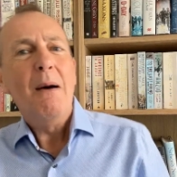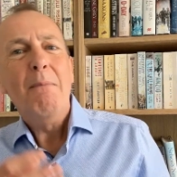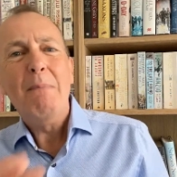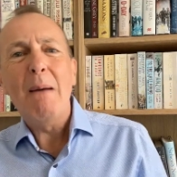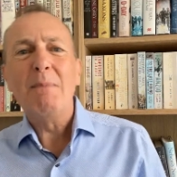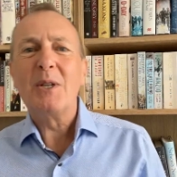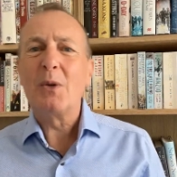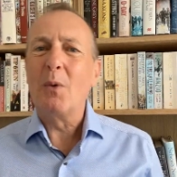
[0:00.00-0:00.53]

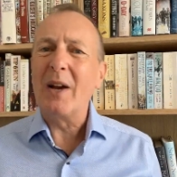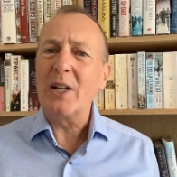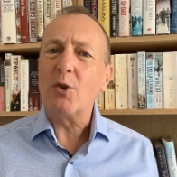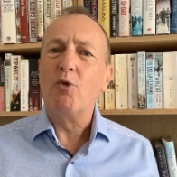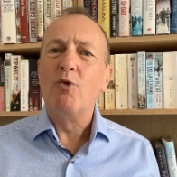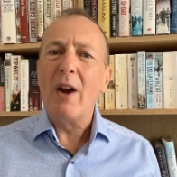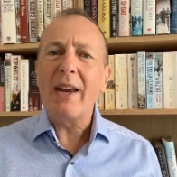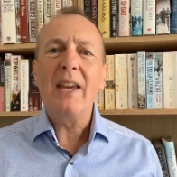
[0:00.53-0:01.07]
Members will
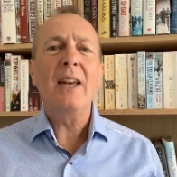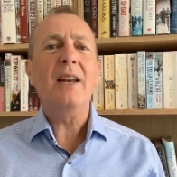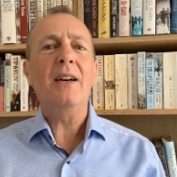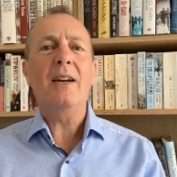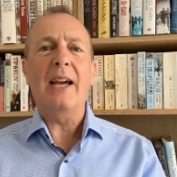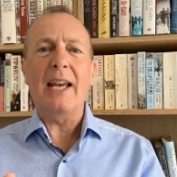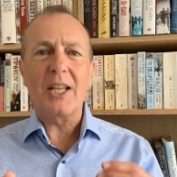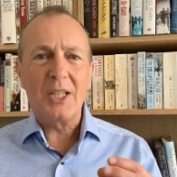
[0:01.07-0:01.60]
get
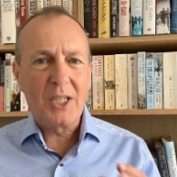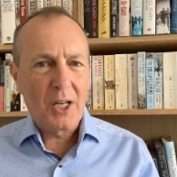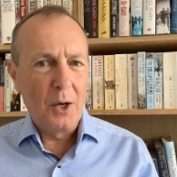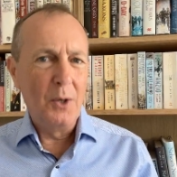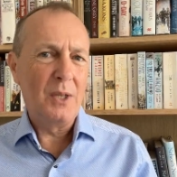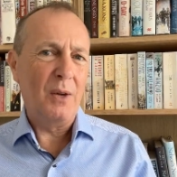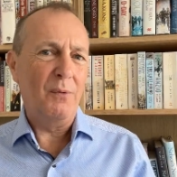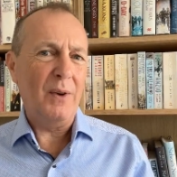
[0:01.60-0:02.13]
regular,
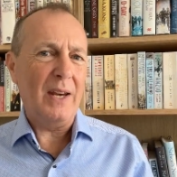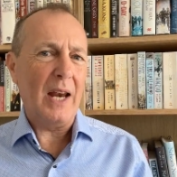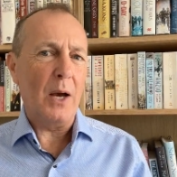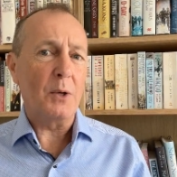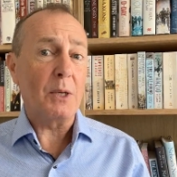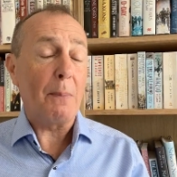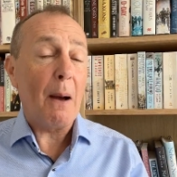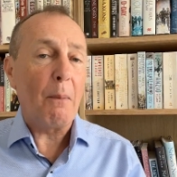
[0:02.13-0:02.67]
exclusive
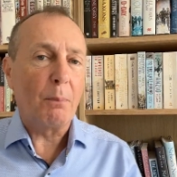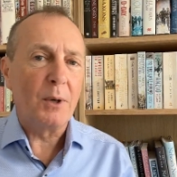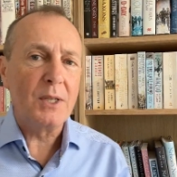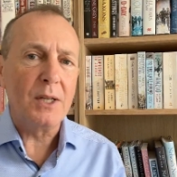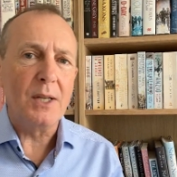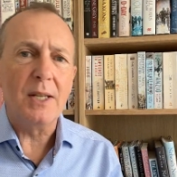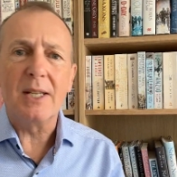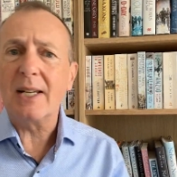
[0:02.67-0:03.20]
videos about
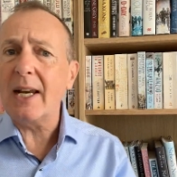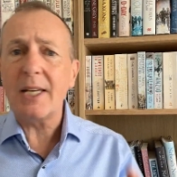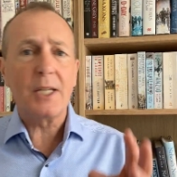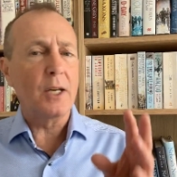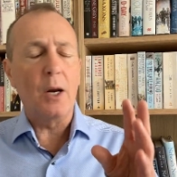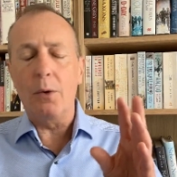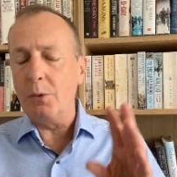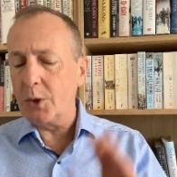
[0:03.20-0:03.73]
Britain's
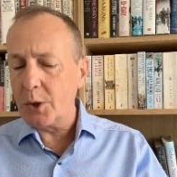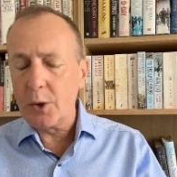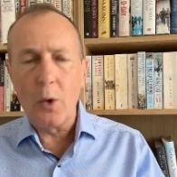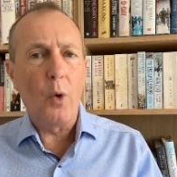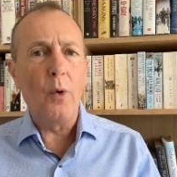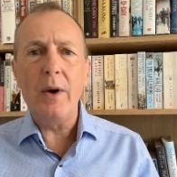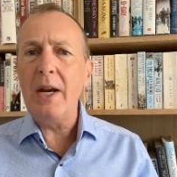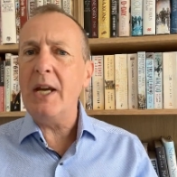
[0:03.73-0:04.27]
lesser-known
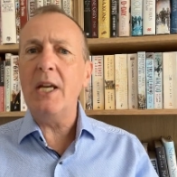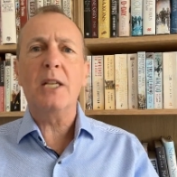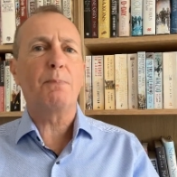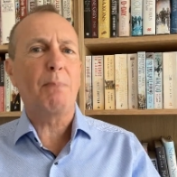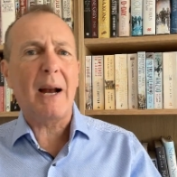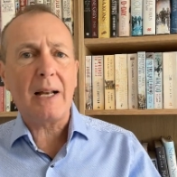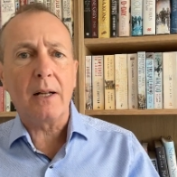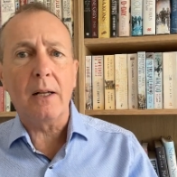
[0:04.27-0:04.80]
stories,
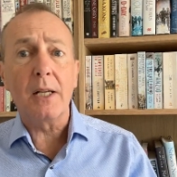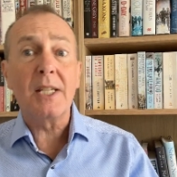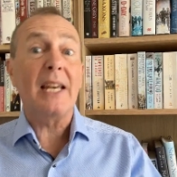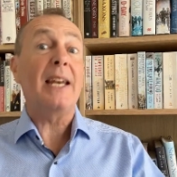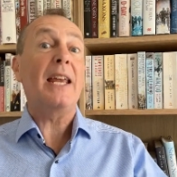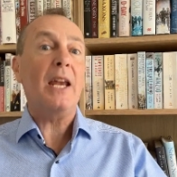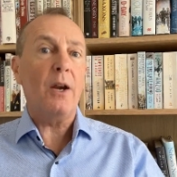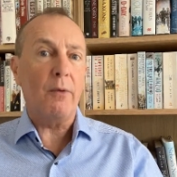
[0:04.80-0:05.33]
battles
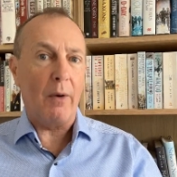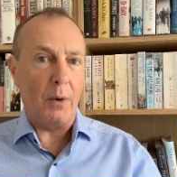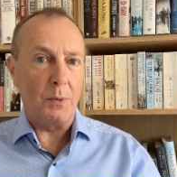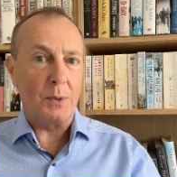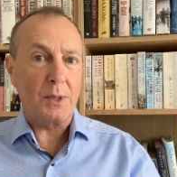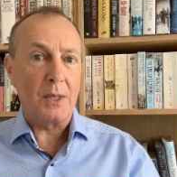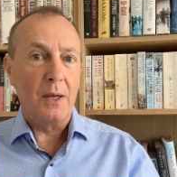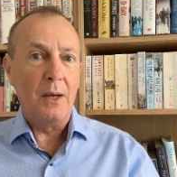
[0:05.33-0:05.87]
and
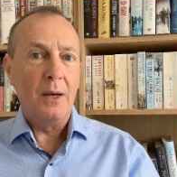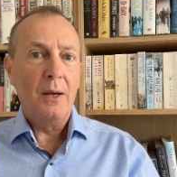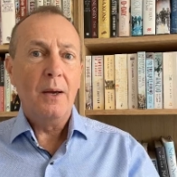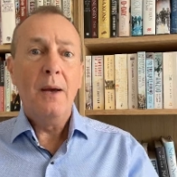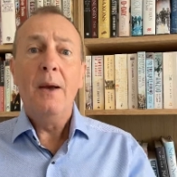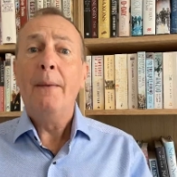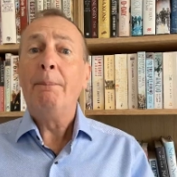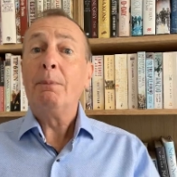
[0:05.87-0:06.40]
heroes.
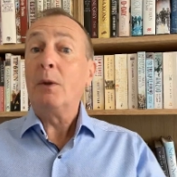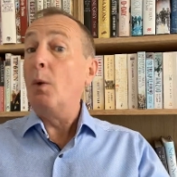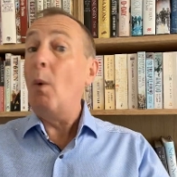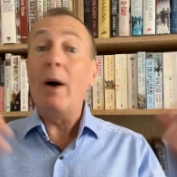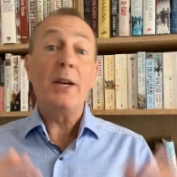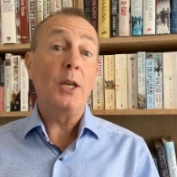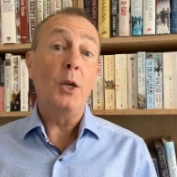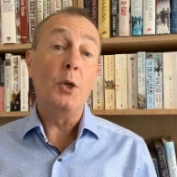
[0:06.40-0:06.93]
The
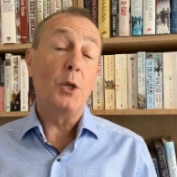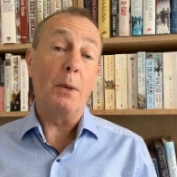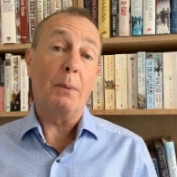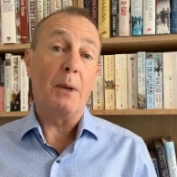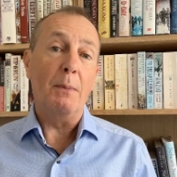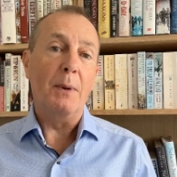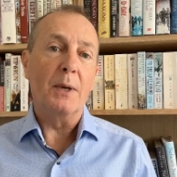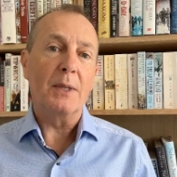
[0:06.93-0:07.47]
wider YouTube
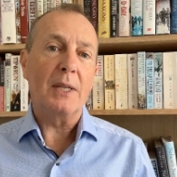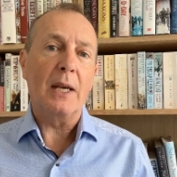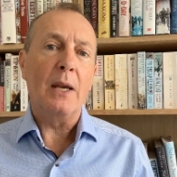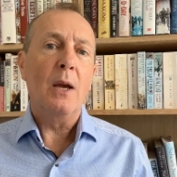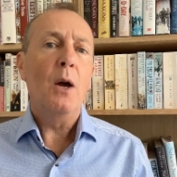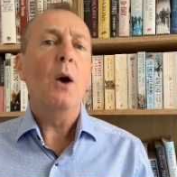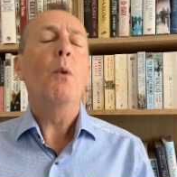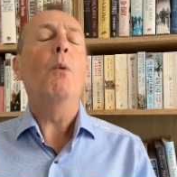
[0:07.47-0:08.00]

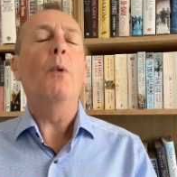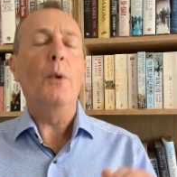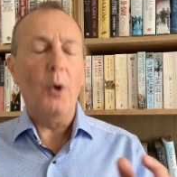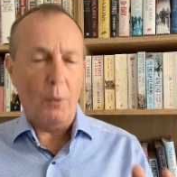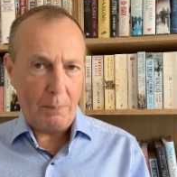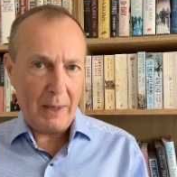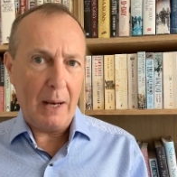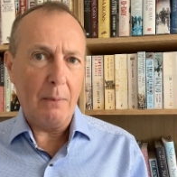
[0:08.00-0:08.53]
community will
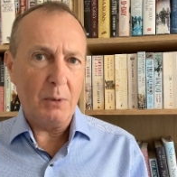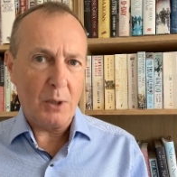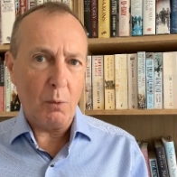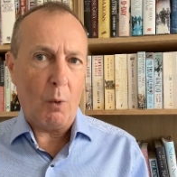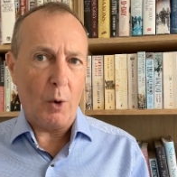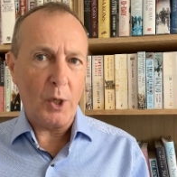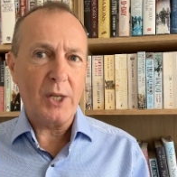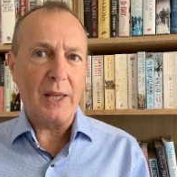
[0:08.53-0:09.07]
not be able to
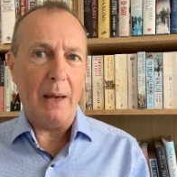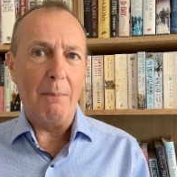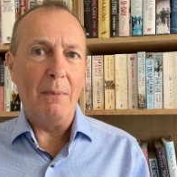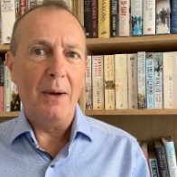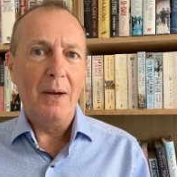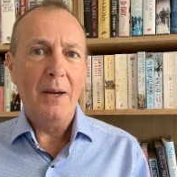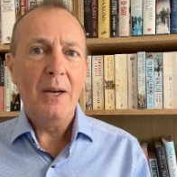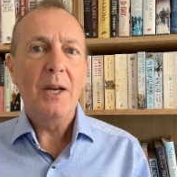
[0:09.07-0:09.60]
watch them,
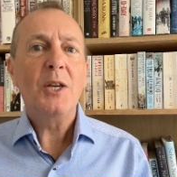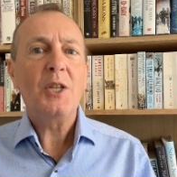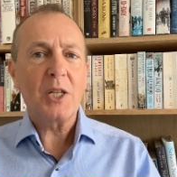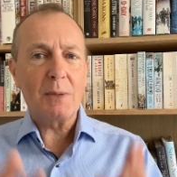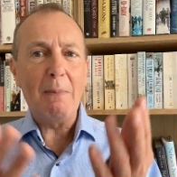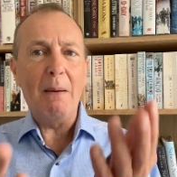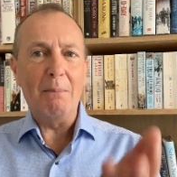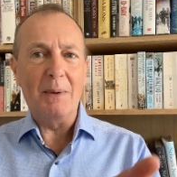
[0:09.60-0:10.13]

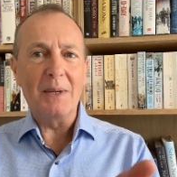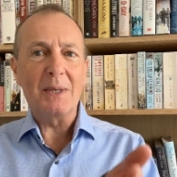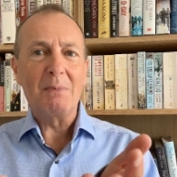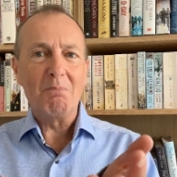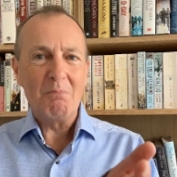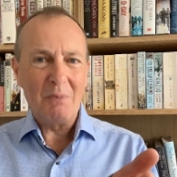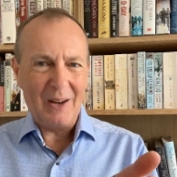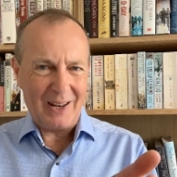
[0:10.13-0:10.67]
just
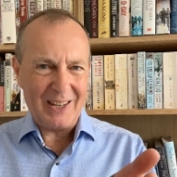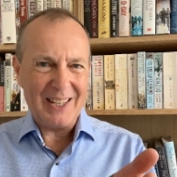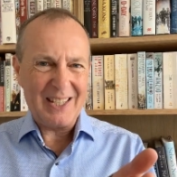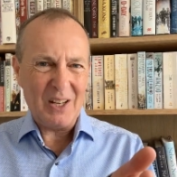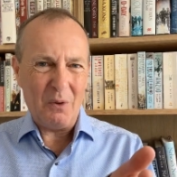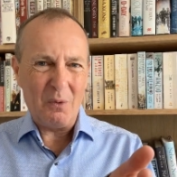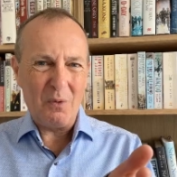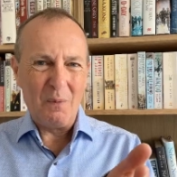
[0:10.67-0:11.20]
members like
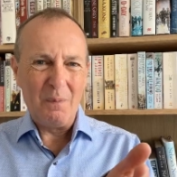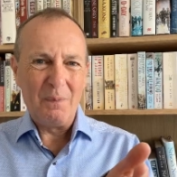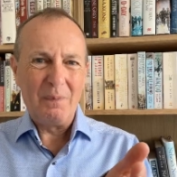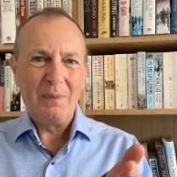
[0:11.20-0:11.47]
yourself.